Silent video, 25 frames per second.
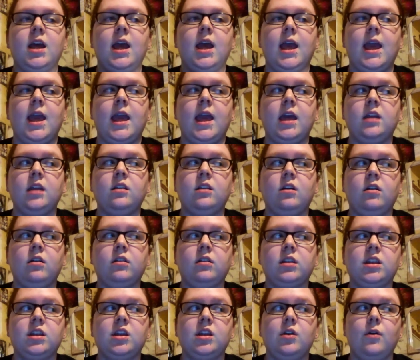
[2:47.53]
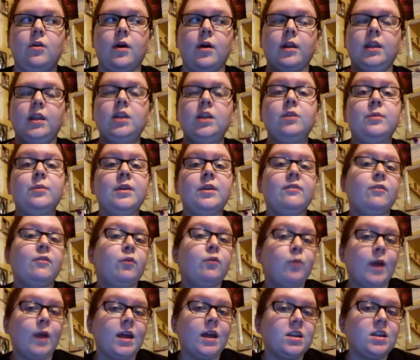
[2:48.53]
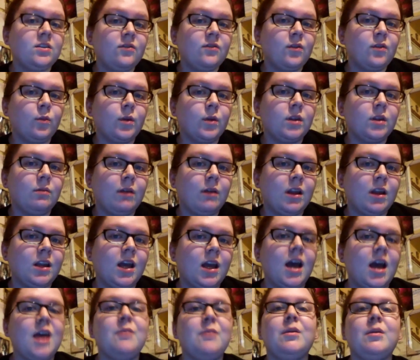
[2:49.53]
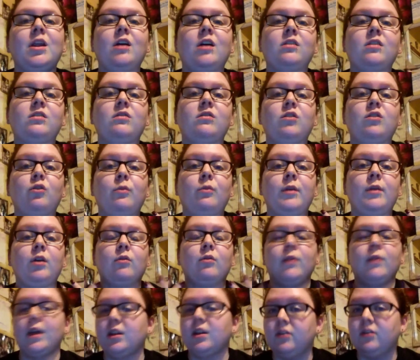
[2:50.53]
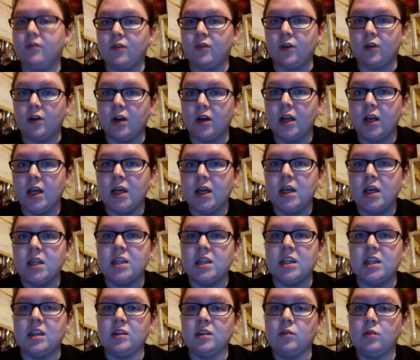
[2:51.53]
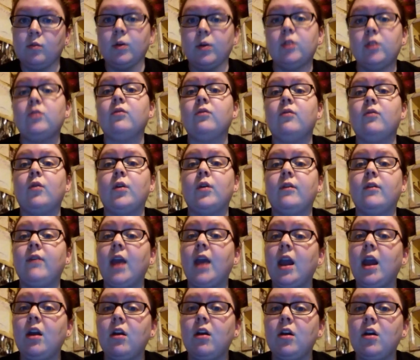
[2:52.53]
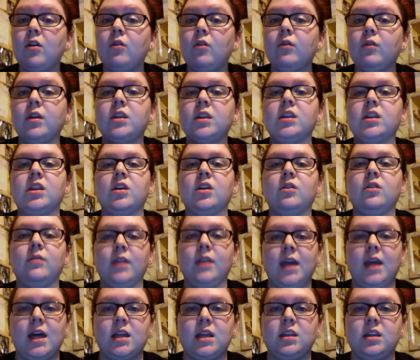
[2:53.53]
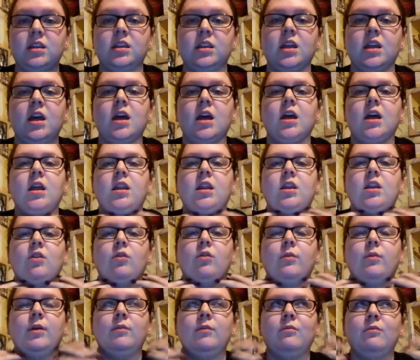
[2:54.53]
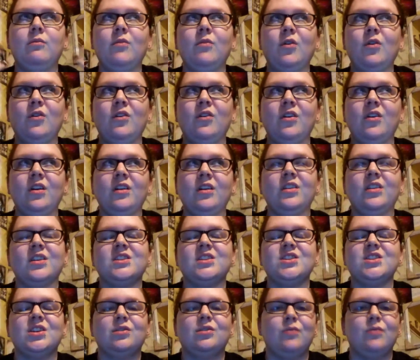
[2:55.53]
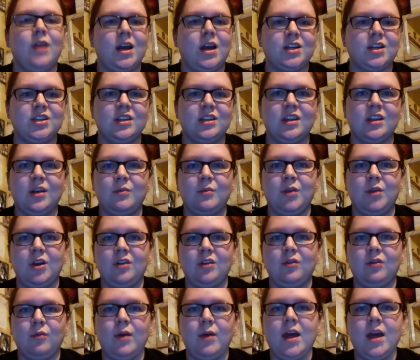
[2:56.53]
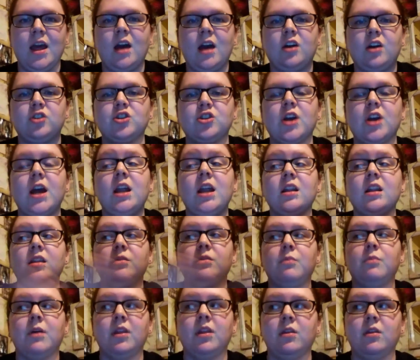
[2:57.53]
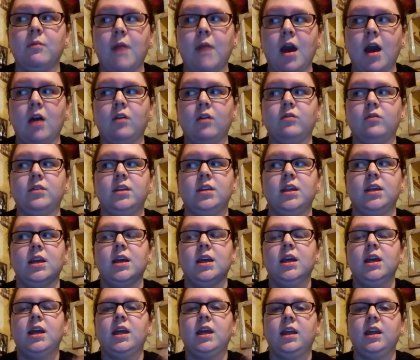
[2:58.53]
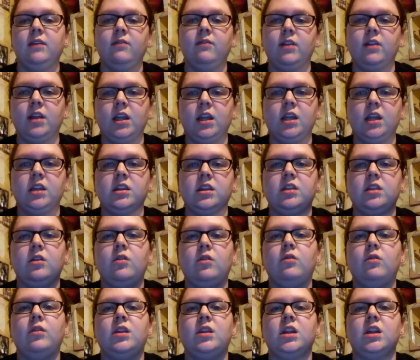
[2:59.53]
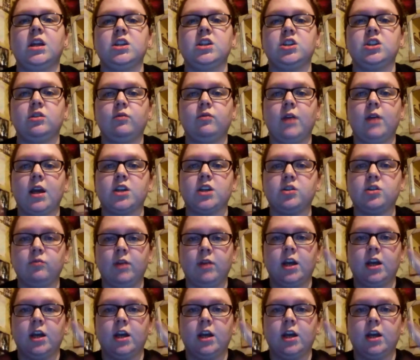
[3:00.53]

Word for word: and also a little bit of a rant for Once Upon a Time, and also there will be a rant for Seasons 1 through 4 of Arrow. So yes, there will be more than just reactions coming your way. I'll try to spread them out evenly, so it's not just reaction